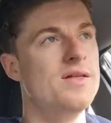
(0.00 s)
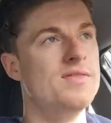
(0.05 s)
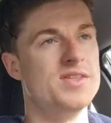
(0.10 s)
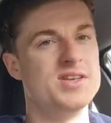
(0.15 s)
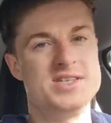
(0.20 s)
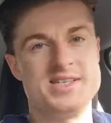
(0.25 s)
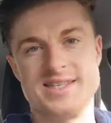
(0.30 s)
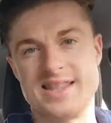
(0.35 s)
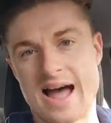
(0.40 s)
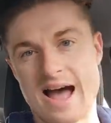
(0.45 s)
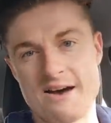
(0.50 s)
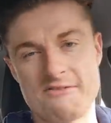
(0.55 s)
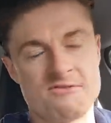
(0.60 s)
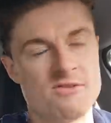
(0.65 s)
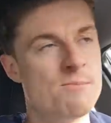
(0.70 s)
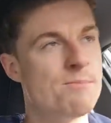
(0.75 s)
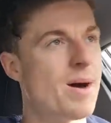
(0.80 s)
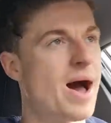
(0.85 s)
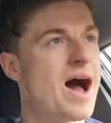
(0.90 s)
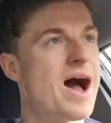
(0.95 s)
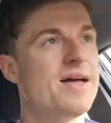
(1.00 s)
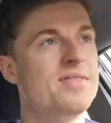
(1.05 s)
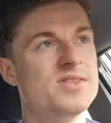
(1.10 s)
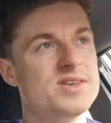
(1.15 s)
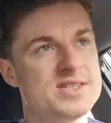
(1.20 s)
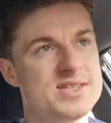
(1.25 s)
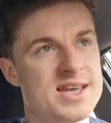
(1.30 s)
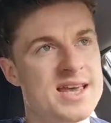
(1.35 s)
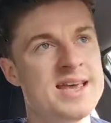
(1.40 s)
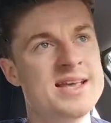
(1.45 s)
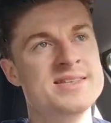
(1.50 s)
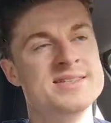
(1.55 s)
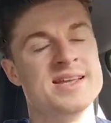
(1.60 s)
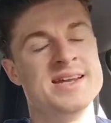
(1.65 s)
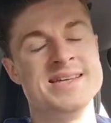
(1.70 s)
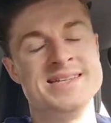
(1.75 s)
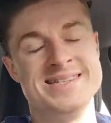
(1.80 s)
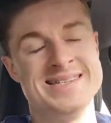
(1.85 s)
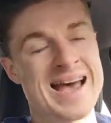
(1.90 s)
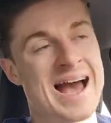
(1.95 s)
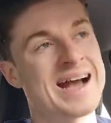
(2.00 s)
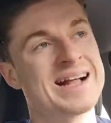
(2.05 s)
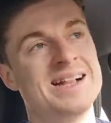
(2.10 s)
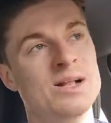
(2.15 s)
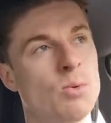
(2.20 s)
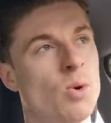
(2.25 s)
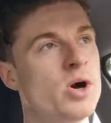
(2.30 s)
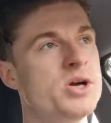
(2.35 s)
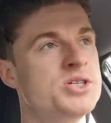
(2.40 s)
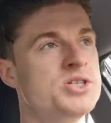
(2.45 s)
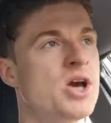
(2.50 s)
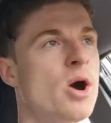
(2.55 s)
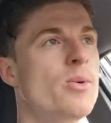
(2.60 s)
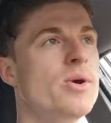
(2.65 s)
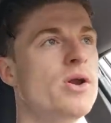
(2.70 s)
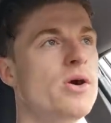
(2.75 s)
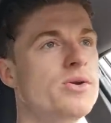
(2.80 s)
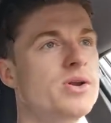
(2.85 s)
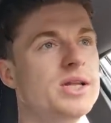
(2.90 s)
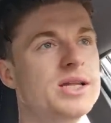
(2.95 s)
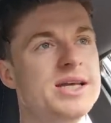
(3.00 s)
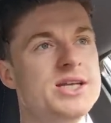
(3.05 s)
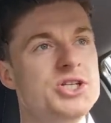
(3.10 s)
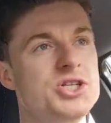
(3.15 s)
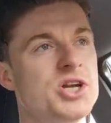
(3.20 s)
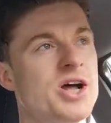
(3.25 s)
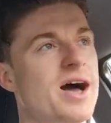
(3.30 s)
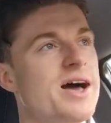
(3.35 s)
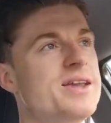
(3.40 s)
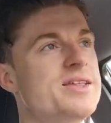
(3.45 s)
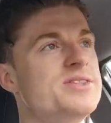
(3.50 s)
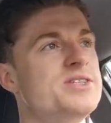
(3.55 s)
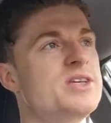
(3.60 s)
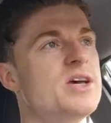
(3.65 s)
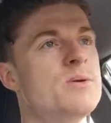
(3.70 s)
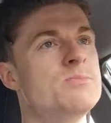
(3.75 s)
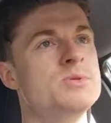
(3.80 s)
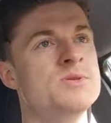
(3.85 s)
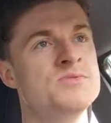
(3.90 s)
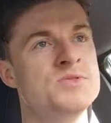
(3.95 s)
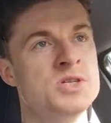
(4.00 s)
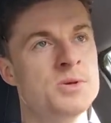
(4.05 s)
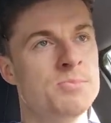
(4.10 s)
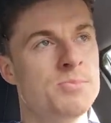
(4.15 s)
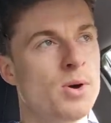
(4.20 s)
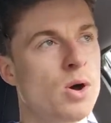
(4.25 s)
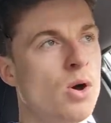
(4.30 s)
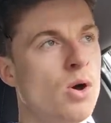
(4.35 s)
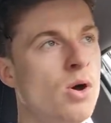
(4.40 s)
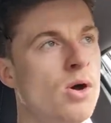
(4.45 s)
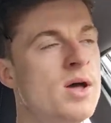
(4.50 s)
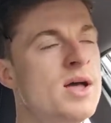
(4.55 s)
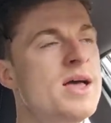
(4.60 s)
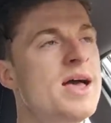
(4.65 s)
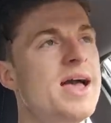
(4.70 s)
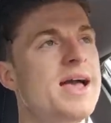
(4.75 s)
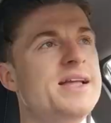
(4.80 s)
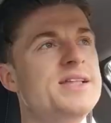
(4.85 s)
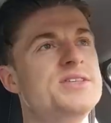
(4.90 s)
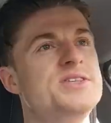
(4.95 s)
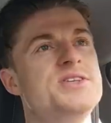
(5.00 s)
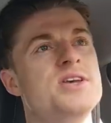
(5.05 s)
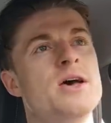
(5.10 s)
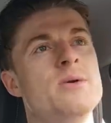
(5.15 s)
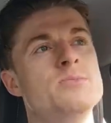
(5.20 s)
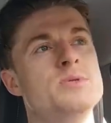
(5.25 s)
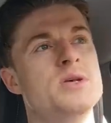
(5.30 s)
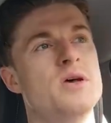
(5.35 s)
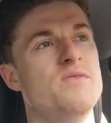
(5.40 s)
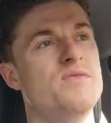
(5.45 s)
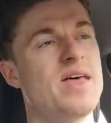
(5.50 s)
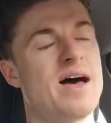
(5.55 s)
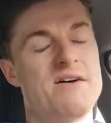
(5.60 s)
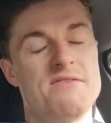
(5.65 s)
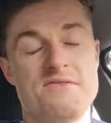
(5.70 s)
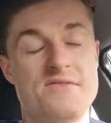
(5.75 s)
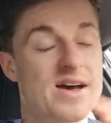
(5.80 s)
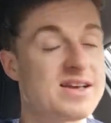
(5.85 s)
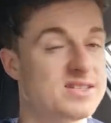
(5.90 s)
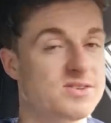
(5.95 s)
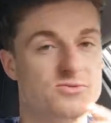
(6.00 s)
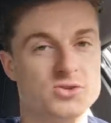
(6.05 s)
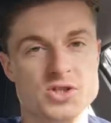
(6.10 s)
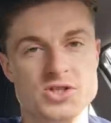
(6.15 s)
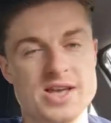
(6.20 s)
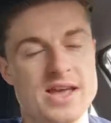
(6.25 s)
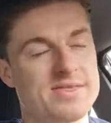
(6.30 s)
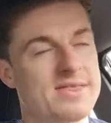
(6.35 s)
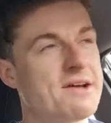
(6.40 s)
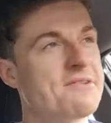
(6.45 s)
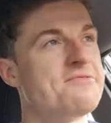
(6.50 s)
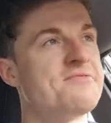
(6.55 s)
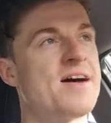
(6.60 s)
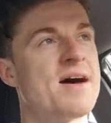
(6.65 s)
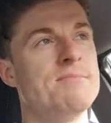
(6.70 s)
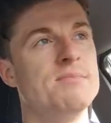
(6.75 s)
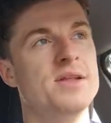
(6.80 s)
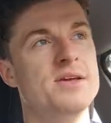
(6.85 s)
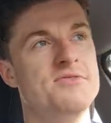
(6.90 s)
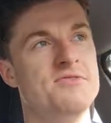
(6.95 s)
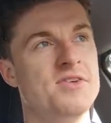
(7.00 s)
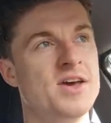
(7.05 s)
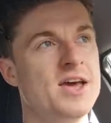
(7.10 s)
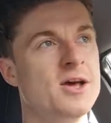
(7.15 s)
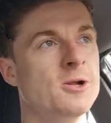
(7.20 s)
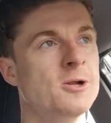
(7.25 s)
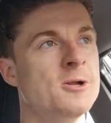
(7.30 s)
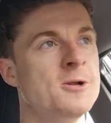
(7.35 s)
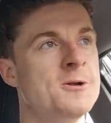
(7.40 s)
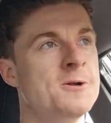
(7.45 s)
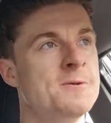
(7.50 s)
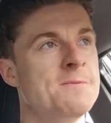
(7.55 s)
the staff and behind the scenes and exactly what is going on at Leeds United in terms of support, in terms of that, as I've just said, that family feel.